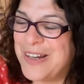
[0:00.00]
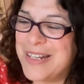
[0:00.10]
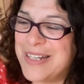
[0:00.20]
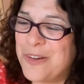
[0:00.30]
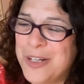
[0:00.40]

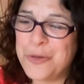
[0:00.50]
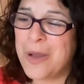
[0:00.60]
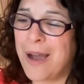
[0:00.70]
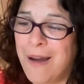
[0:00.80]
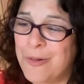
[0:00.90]
it's not a new
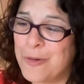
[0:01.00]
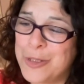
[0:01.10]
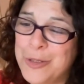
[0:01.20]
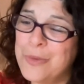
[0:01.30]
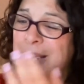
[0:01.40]
car or a
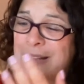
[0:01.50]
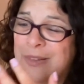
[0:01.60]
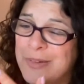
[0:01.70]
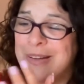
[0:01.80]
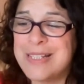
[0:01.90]
new this,
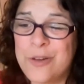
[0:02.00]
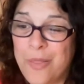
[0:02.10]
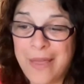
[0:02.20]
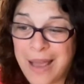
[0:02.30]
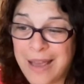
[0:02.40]
or it's not
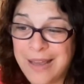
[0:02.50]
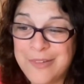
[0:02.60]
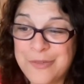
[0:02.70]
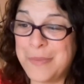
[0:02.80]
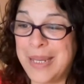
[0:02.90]
that
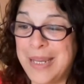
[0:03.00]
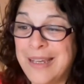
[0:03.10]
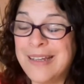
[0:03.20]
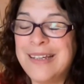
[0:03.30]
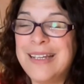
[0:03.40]
for me.
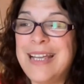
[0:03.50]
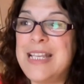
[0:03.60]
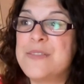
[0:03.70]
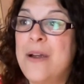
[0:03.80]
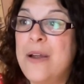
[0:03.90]

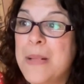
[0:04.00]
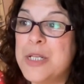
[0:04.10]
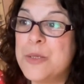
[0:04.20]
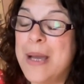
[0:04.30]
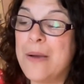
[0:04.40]
It's very
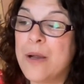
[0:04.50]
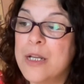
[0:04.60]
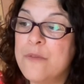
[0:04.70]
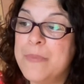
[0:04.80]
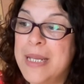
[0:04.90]
much about kind
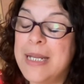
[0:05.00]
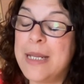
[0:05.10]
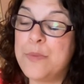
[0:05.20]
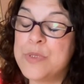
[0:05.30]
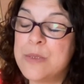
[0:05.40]
of being
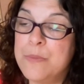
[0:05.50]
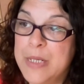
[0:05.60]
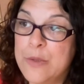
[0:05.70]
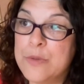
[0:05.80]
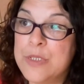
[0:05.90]
able to
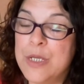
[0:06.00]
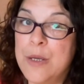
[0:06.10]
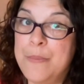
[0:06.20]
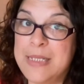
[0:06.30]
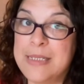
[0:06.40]
build a
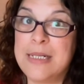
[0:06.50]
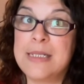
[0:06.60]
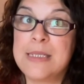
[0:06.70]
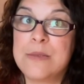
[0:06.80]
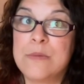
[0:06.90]

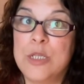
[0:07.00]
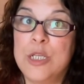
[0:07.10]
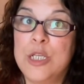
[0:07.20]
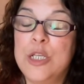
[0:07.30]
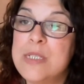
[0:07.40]
business
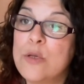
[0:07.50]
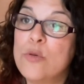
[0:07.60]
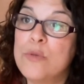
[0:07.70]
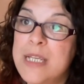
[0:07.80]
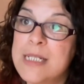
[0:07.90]
using all
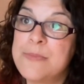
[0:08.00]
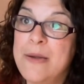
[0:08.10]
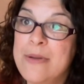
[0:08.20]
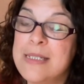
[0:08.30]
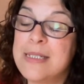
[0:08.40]
the
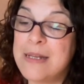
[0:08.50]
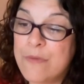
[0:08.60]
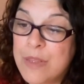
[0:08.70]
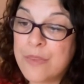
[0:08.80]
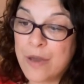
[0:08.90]
experiences and
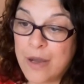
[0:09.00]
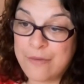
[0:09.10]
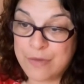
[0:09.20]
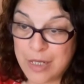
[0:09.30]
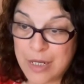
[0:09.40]
everything that I have
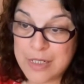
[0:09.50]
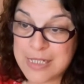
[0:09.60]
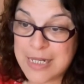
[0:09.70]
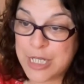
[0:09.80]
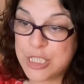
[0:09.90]
learned,
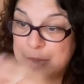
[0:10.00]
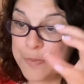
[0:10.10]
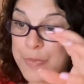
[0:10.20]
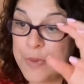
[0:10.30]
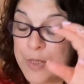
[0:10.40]
and actually
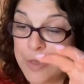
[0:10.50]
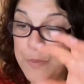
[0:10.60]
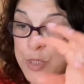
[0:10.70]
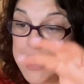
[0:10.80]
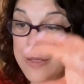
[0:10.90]

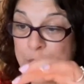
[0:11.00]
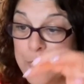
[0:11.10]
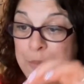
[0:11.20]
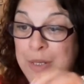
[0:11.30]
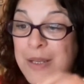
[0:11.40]
putting
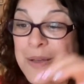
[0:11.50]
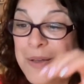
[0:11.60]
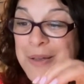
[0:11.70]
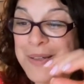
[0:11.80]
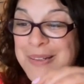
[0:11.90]
them,
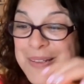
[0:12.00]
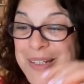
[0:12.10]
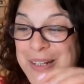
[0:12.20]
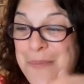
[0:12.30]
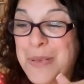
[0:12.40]

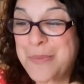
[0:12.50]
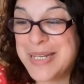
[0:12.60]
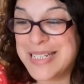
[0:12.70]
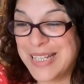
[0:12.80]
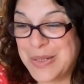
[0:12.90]
you know,
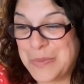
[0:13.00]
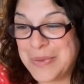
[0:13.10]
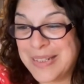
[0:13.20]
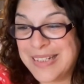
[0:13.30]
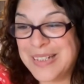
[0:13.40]
implementing them,
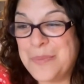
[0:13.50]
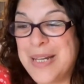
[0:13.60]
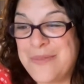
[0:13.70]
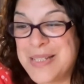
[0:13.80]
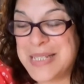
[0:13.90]
but
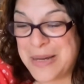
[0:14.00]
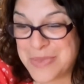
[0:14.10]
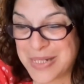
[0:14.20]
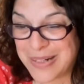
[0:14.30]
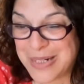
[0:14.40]
at the same
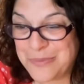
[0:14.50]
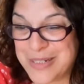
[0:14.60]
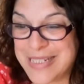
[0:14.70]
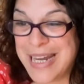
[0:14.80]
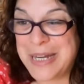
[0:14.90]
time
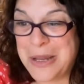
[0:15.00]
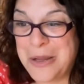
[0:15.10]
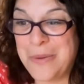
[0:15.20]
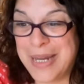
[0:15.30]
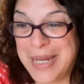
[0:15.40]
retaining
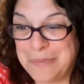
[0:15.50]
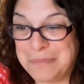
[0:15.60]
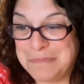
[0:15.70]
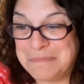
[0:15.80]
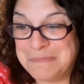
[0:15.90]
who I am,